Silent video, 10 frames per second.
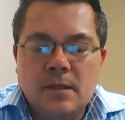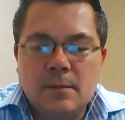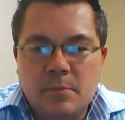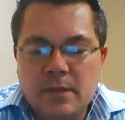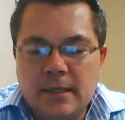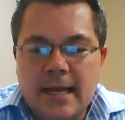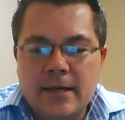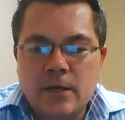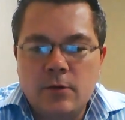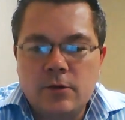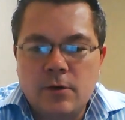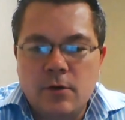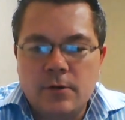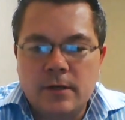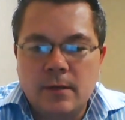Billy, I know you know
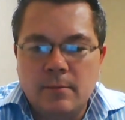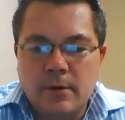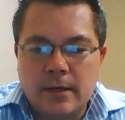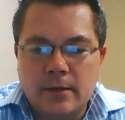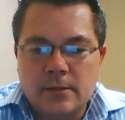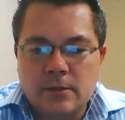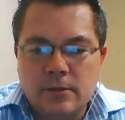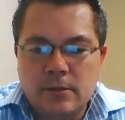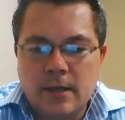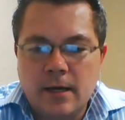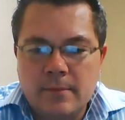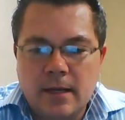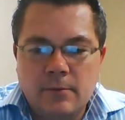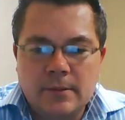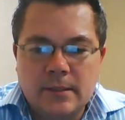the number here, so you help me
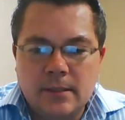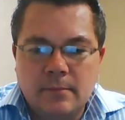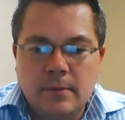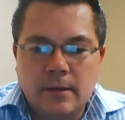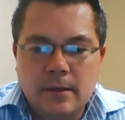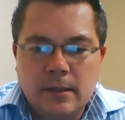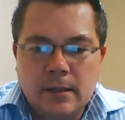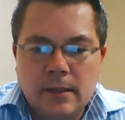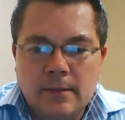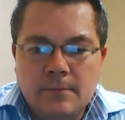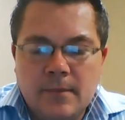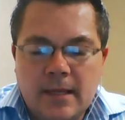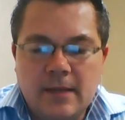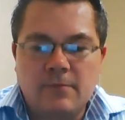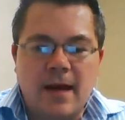out with the number.
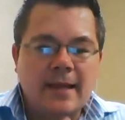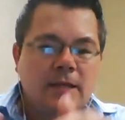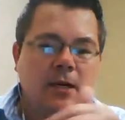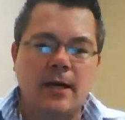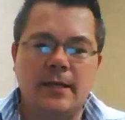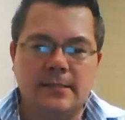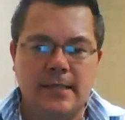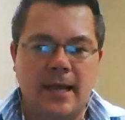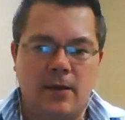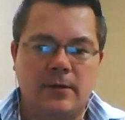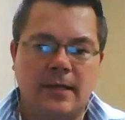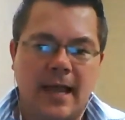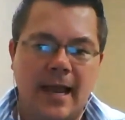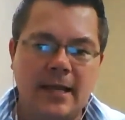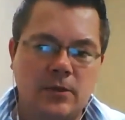If I cut down an
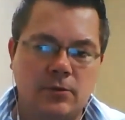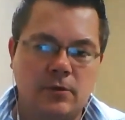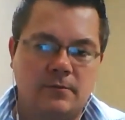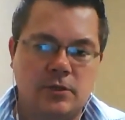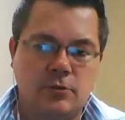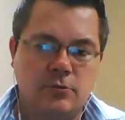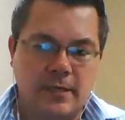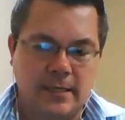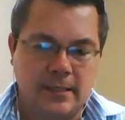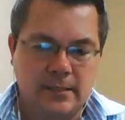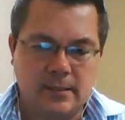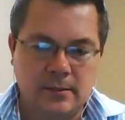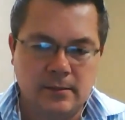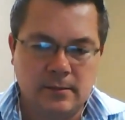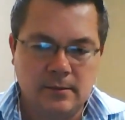acre of trees
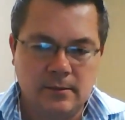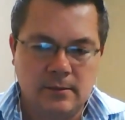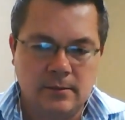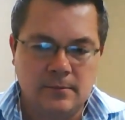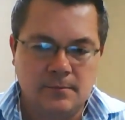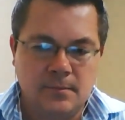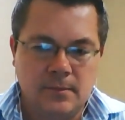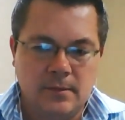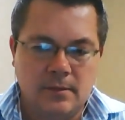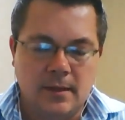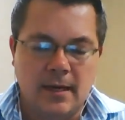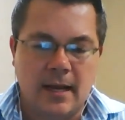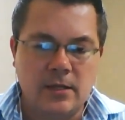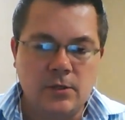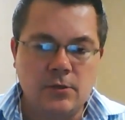and I
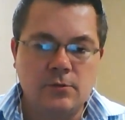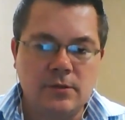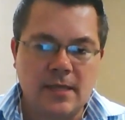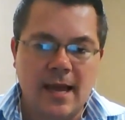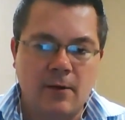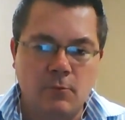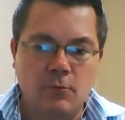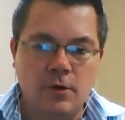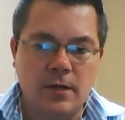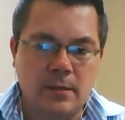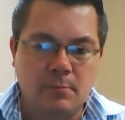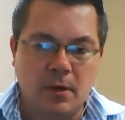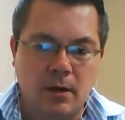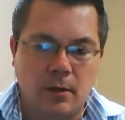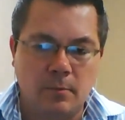use that wood
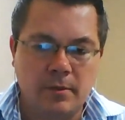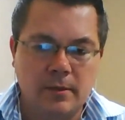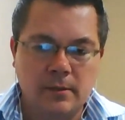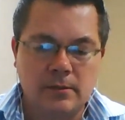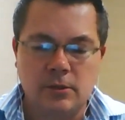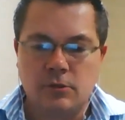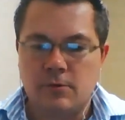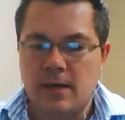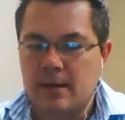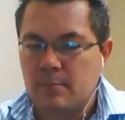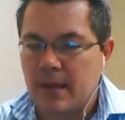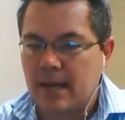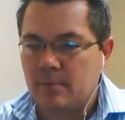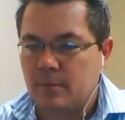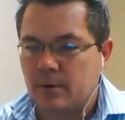pulp to create
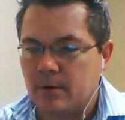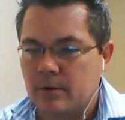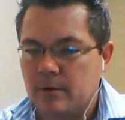paper,